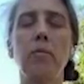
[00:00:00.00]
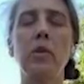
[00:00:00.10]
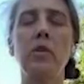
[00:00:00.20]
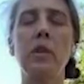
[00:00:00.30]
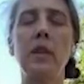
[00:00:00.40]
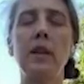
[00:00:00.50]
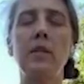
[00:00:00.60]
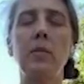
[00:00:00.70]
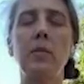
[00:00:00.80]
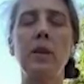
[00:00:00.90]
What's it
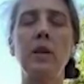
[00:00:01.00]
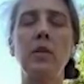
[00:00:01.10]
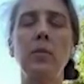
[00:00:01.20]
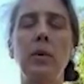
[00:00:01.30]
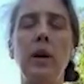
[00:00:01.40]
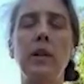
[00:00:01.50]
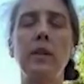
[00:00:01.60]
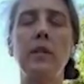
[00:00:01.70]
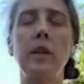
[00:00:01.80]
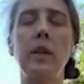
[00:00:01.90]
like to be in your
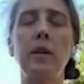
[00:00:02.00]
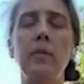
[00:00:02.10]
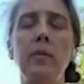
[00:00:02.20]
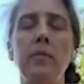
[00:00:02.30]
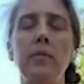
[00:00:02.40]
body today?